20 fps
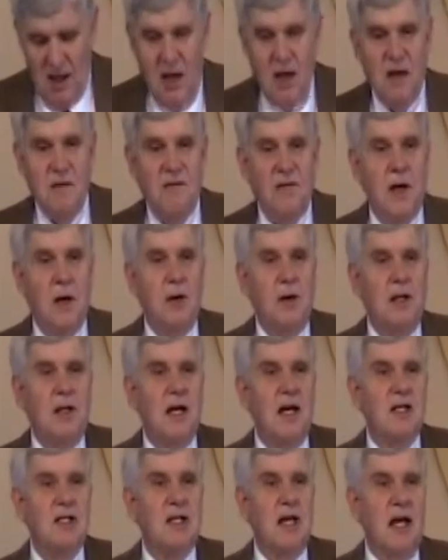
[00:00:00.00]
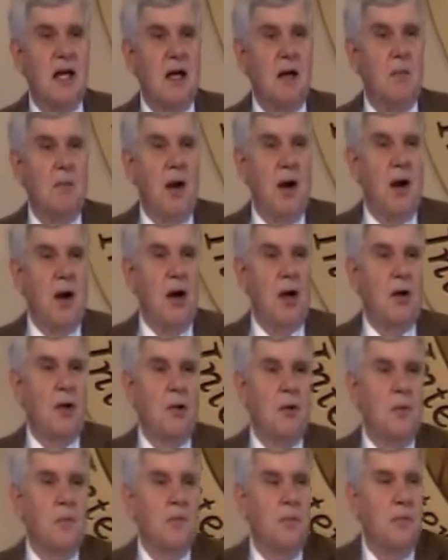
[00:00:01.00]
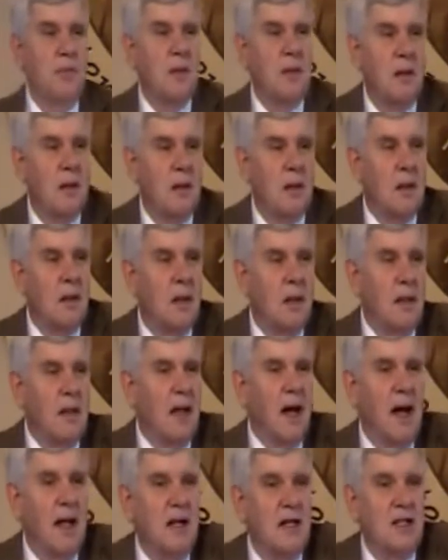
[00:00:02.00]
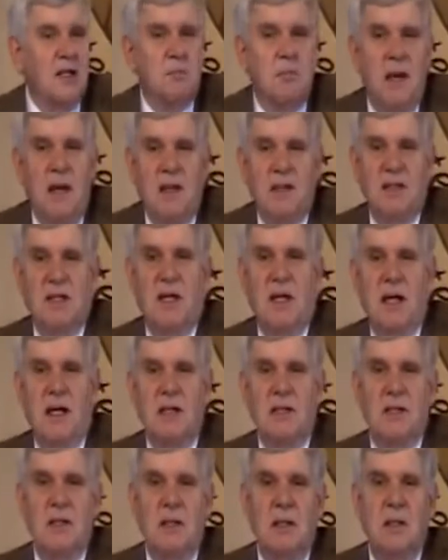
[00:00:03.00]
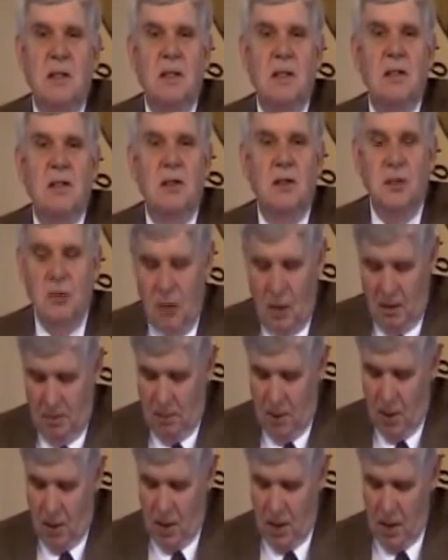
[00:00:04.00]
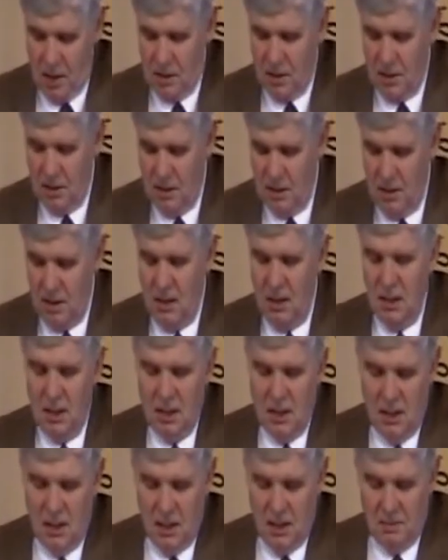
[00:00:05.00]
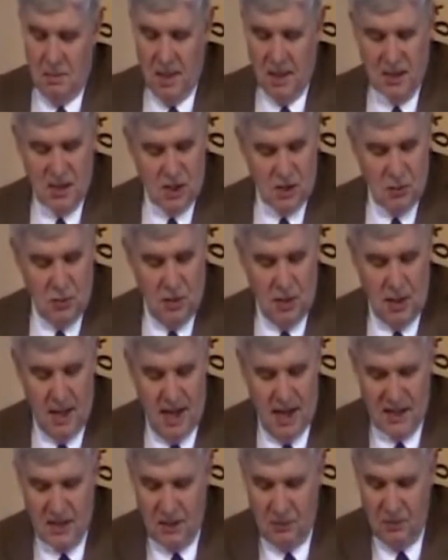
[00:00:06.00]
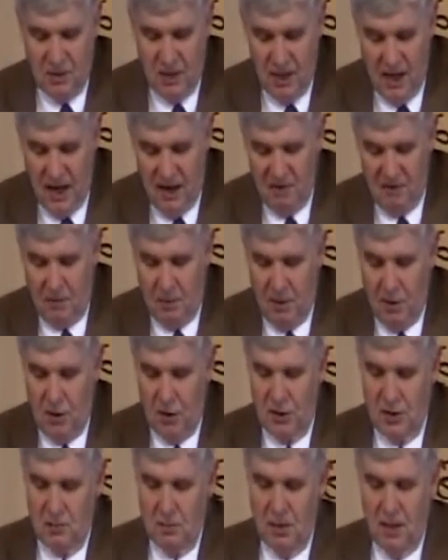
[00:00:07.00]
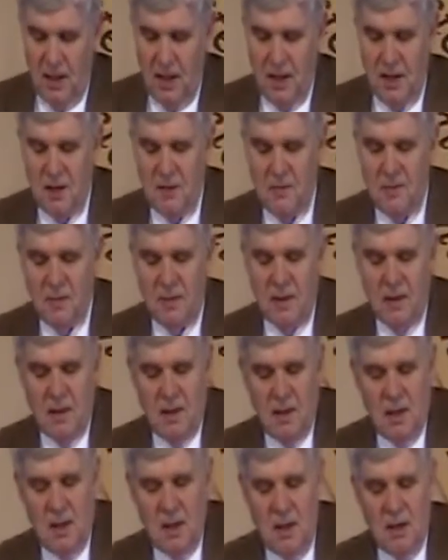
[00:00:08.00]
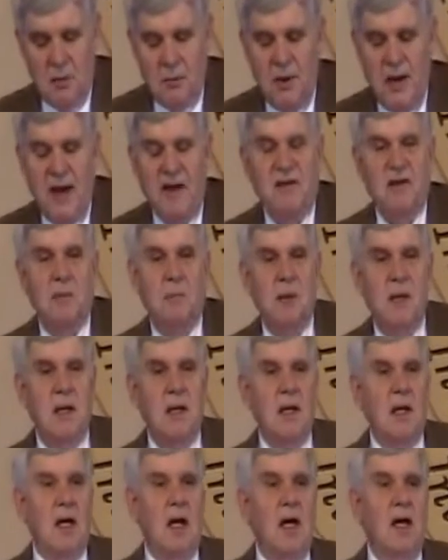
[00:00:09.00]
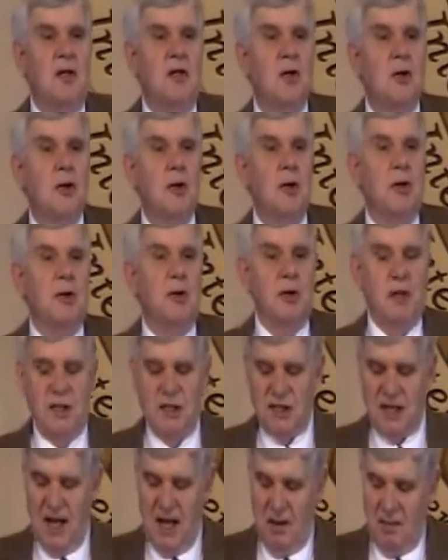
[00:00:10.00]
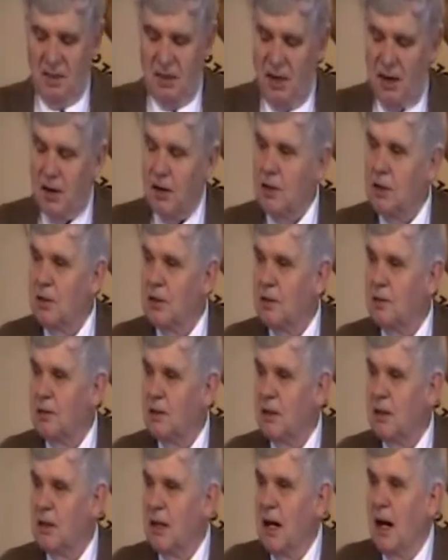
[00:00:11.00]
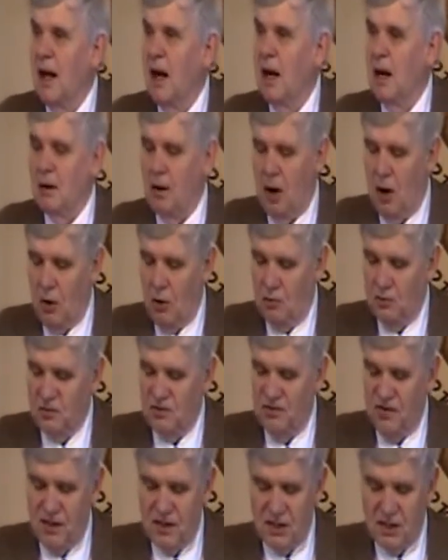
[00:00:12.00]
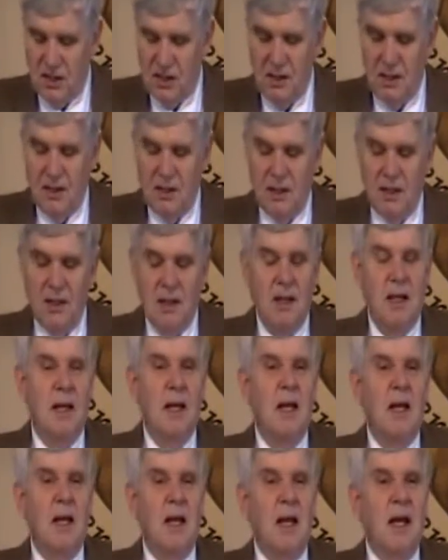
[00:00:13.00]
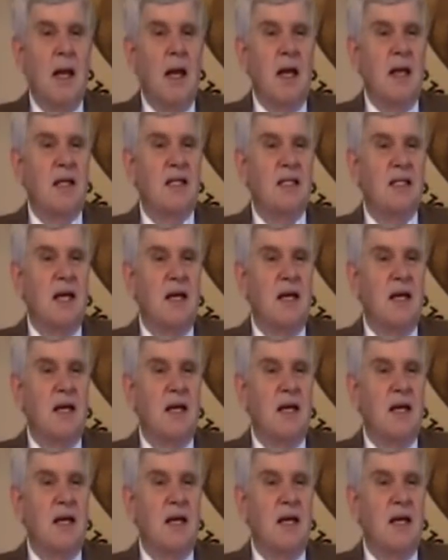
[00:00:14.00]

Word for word: Even though it does take a miracle, God expects us to do our part. It makes us realize that we have a part to play we have to be a doer to examine our, uh, our homes physically, at the